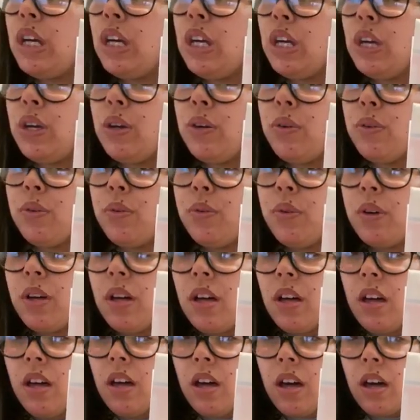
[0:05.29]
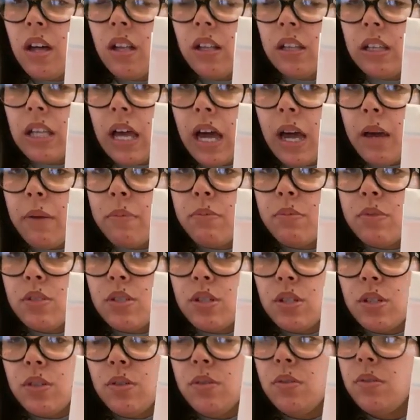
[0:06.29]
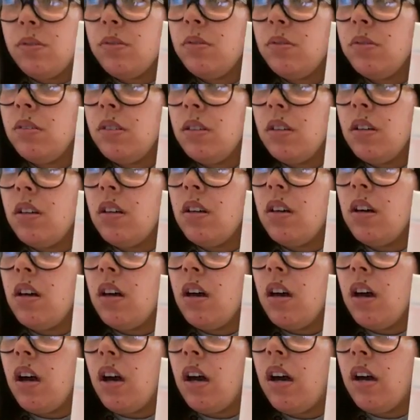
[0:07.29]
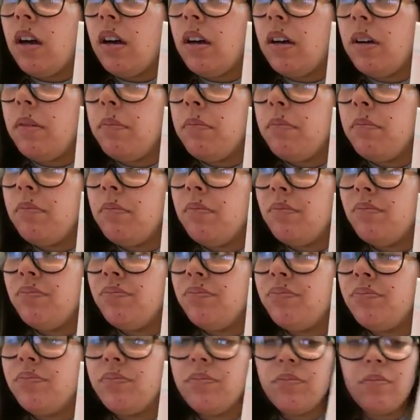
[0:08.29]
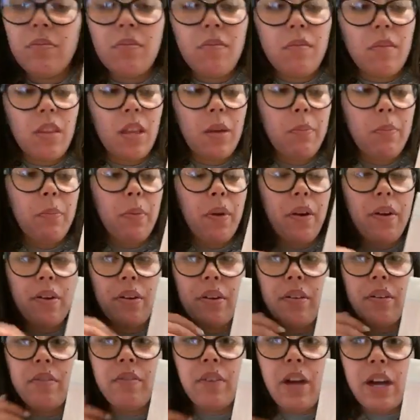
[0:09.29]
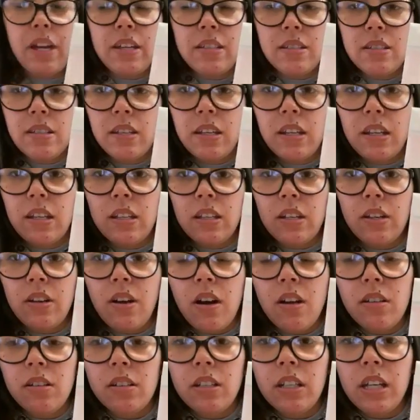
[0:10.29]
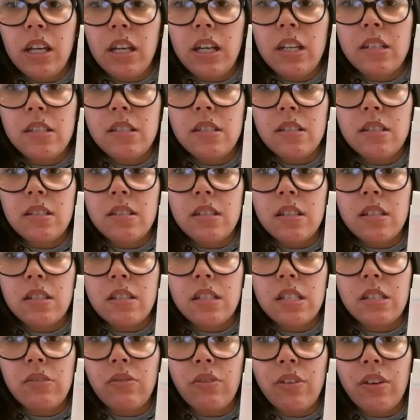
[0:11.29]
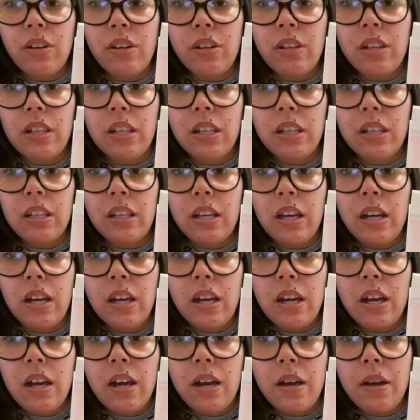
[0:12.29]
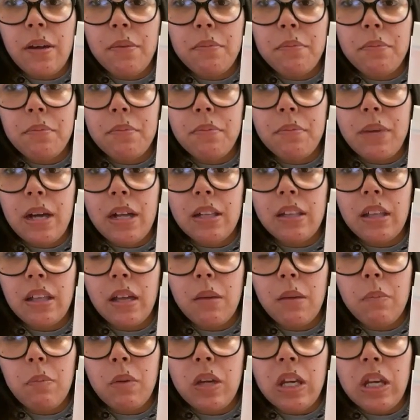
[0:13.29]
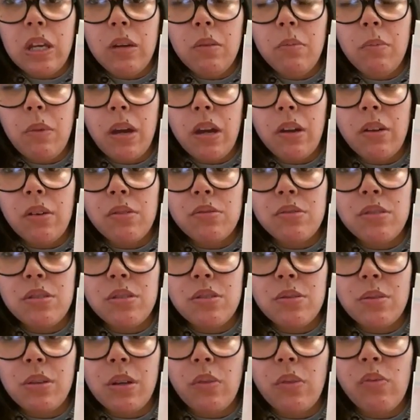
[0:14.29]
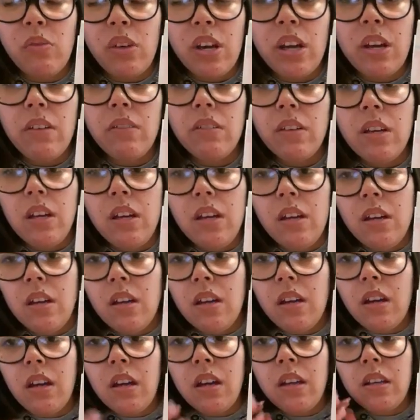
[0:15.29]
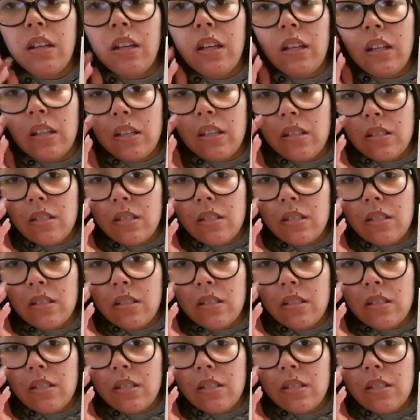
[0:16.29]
you Lab 2, part of isolating the colonies. This is for LAPU Micro 225, and it is